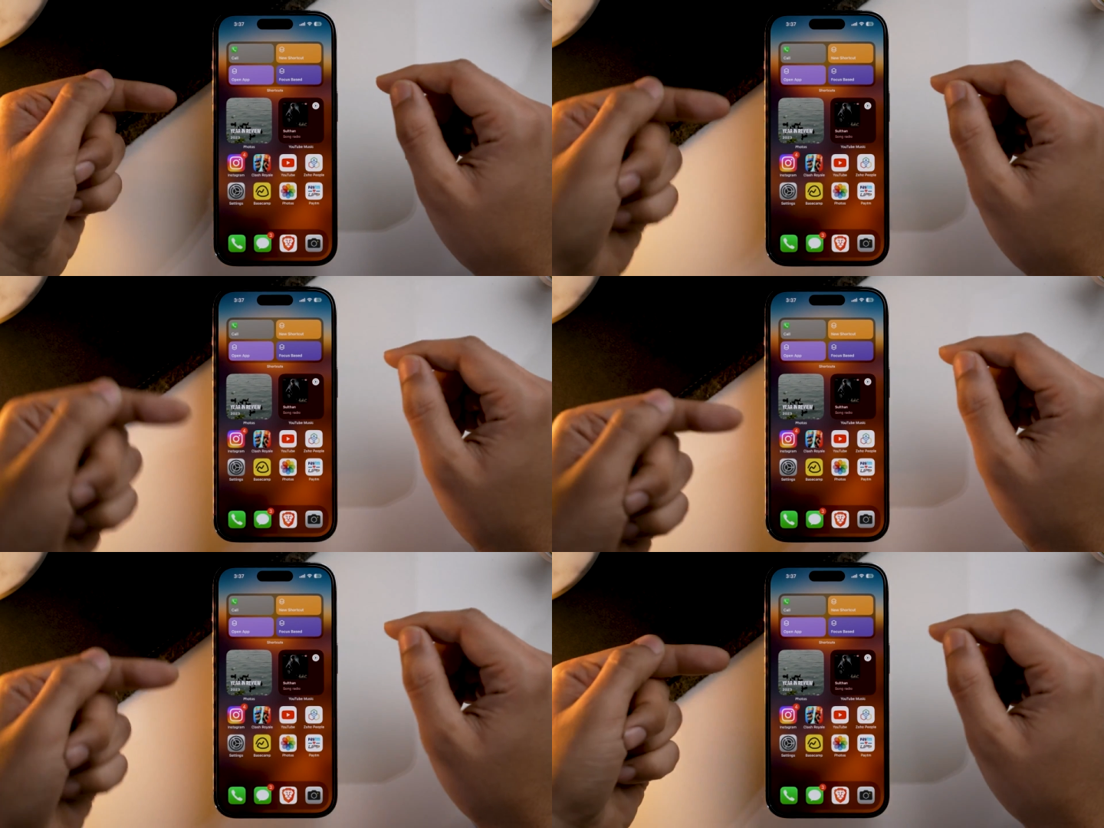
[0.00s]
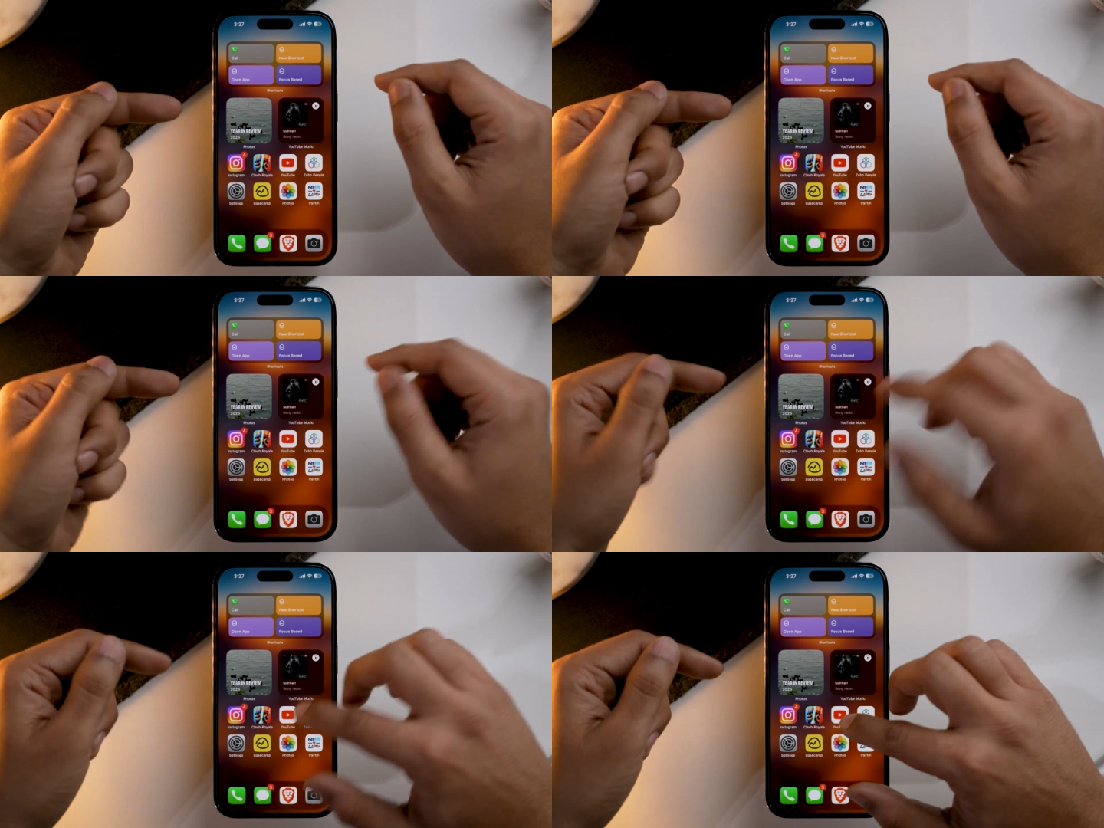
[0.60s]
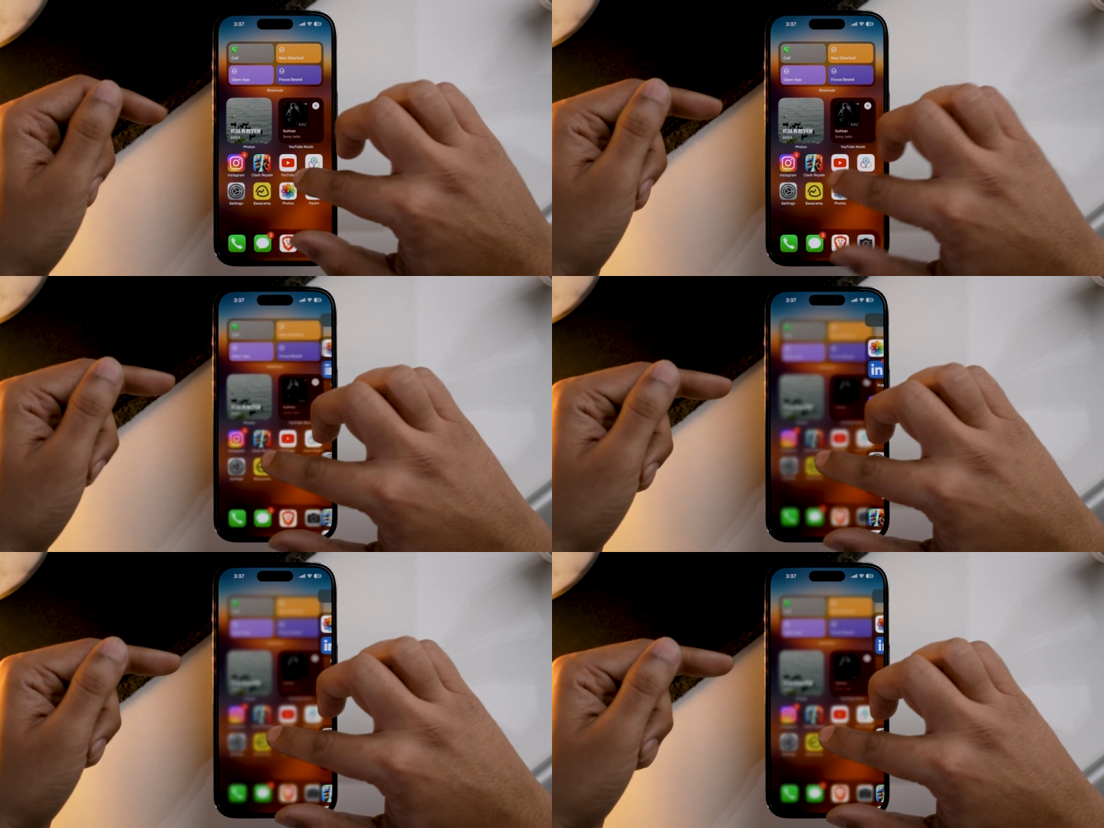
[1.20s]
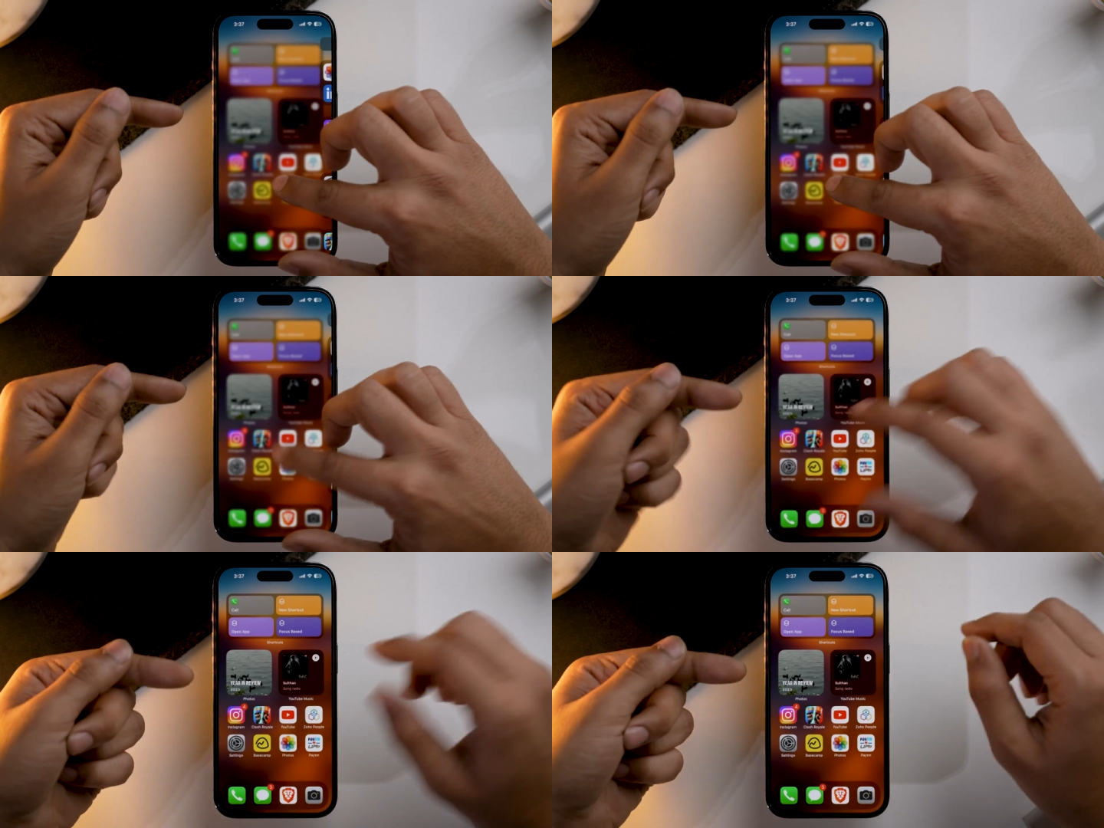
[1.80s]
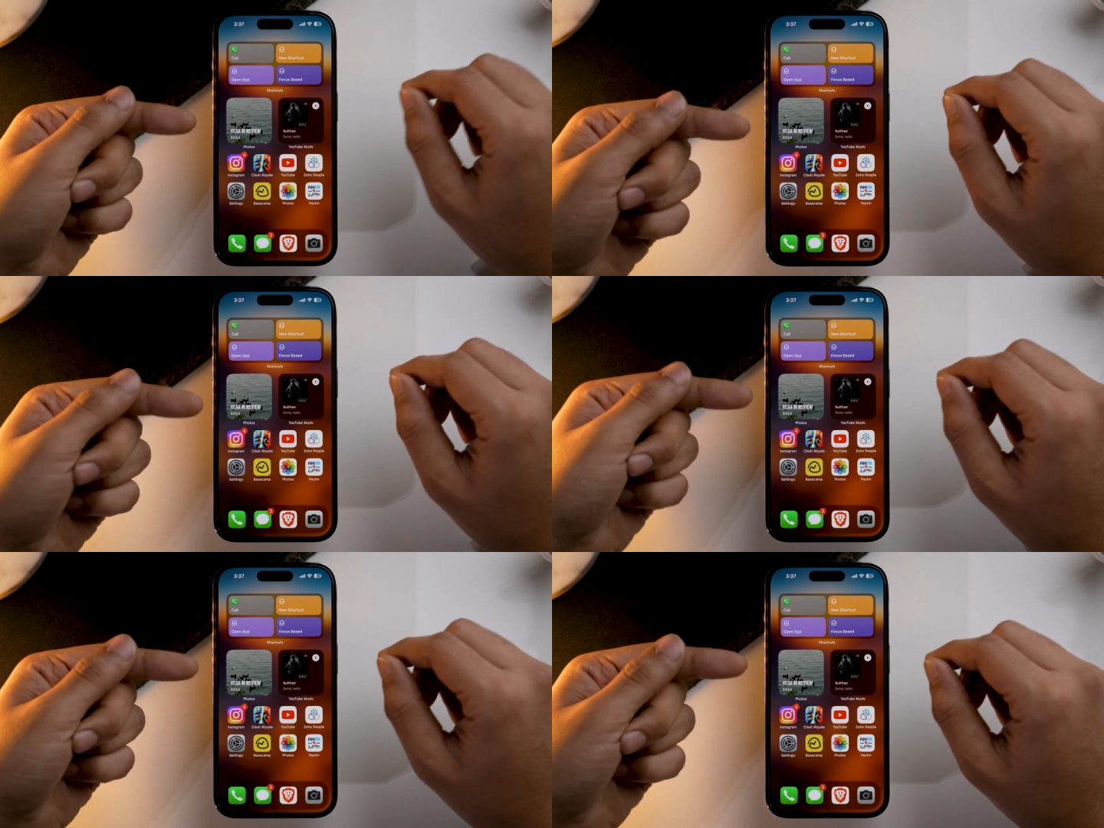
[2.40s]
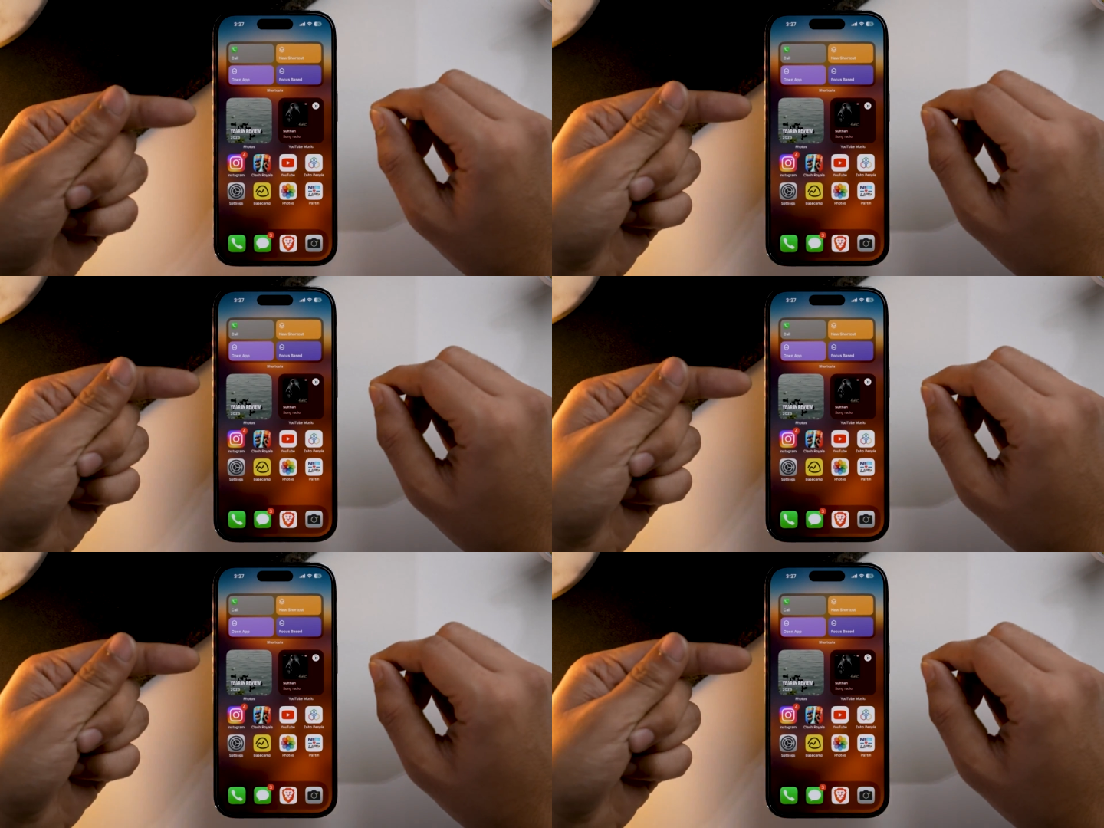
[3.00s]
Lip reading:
(no speaker visible)